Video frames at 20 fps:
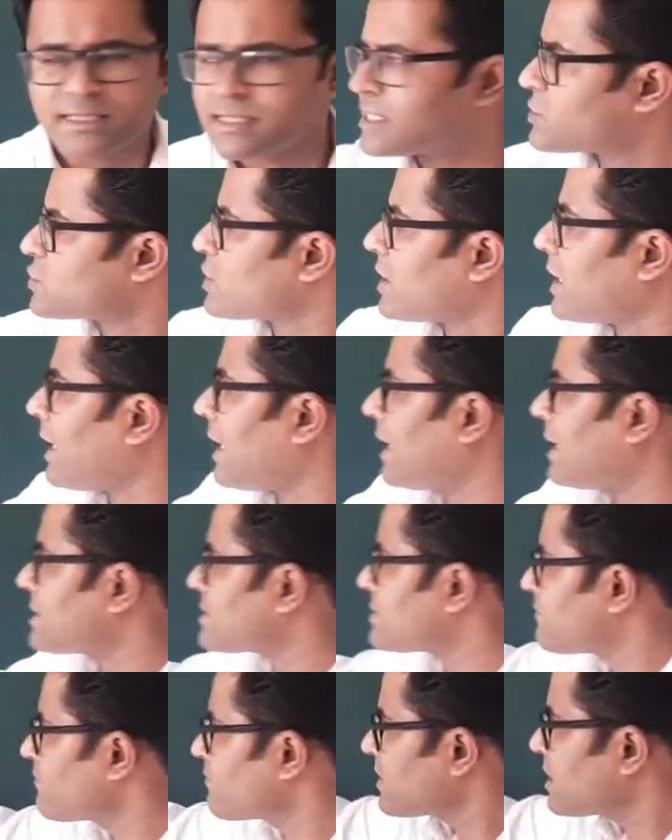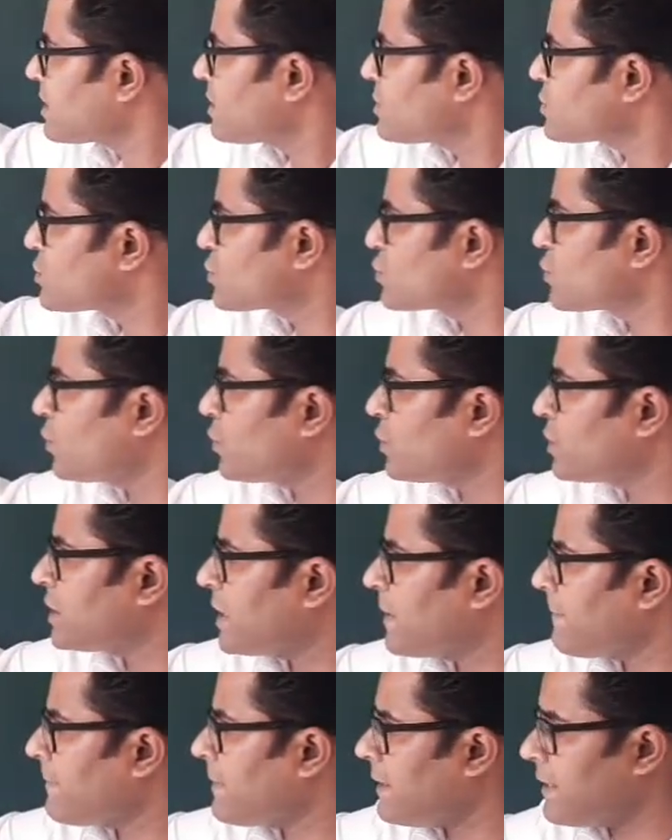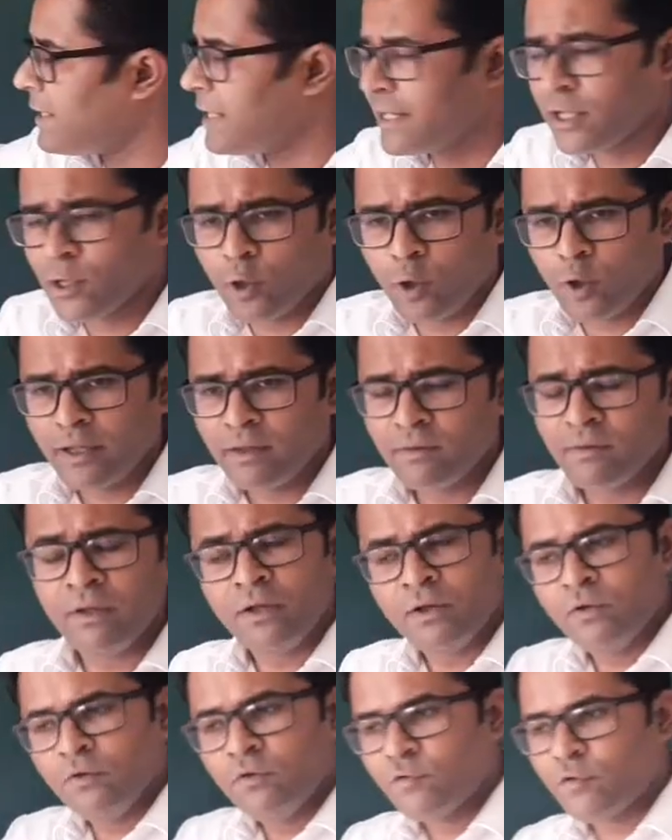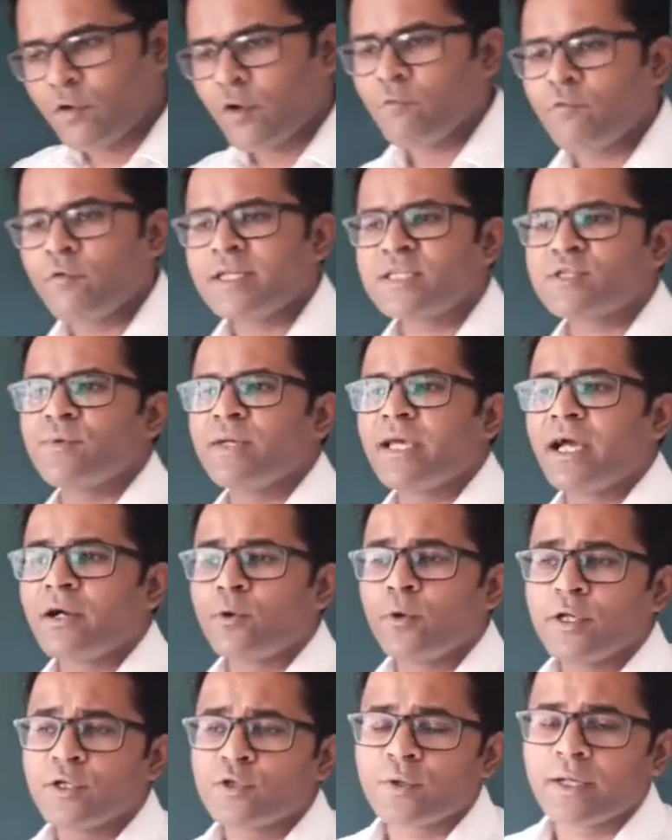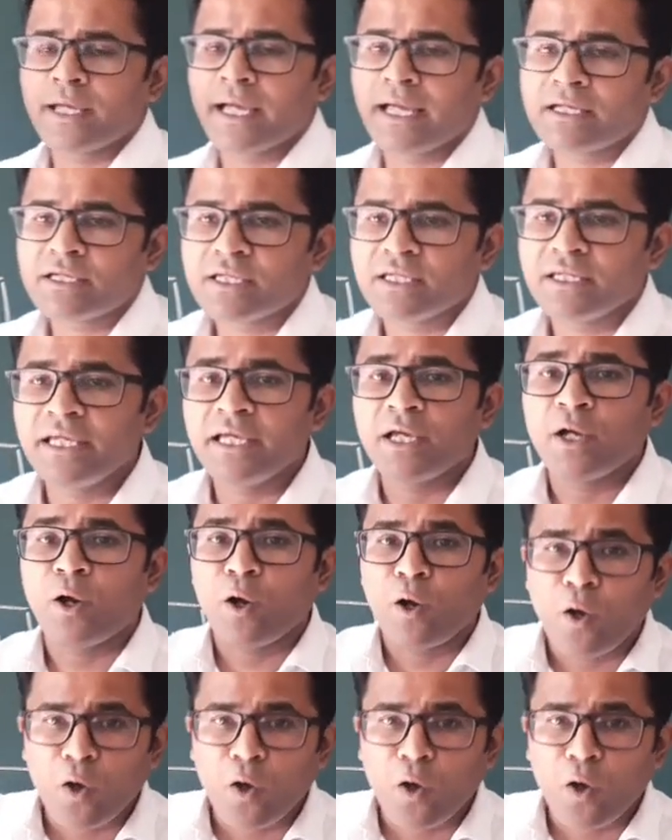such as sodium lead alloy, from which we are going to get the